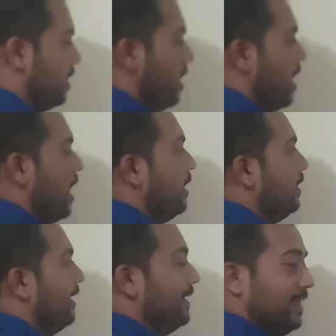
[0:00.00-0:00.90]
And
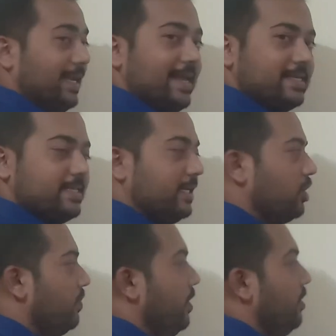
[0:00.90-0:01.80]
in the less than
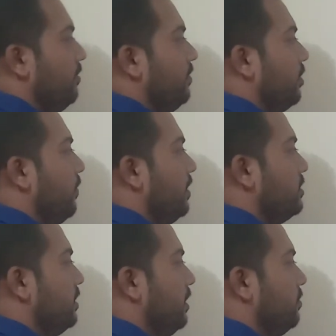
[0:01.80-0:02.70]
cumulative frequency,
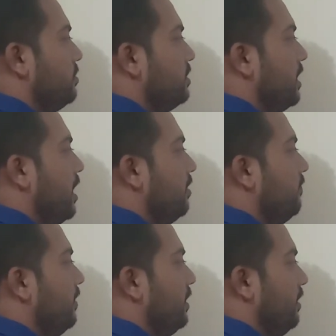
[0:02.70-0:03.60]
you start
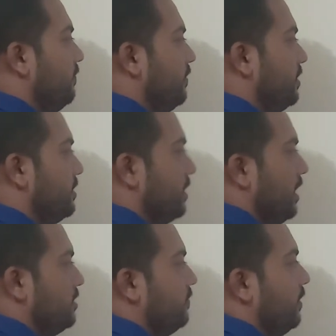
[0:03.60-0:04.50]
with the first
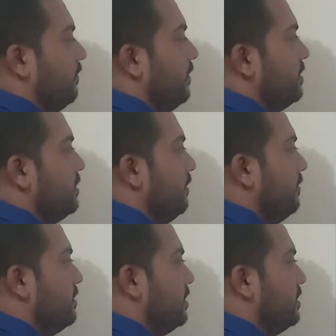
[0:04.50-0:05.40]
class frequency, which
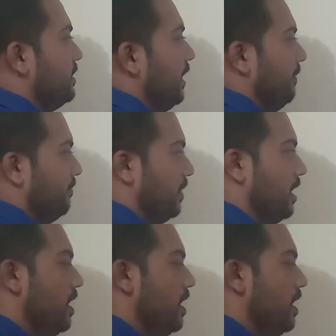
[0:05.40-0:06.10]
is same.